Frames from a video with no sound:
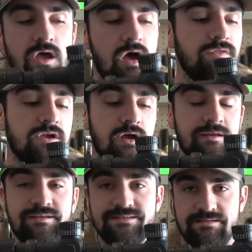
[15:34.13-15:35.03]
The
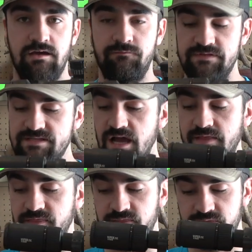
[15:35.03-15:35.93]
gun itself is
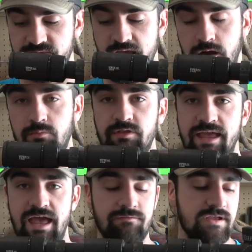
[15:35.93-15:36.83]
not terribly
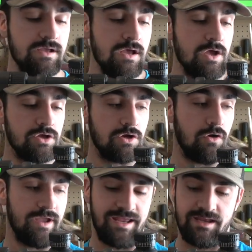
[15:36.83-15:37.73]
heavy. You
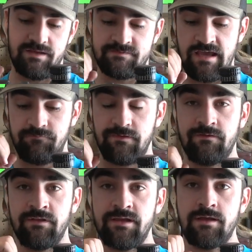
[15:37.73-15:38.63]
know, it is
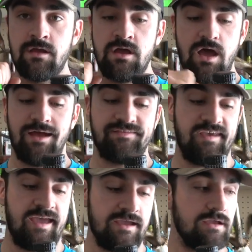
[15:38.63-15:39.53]
definitely a
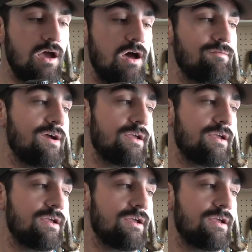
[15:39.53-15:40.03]
tank of a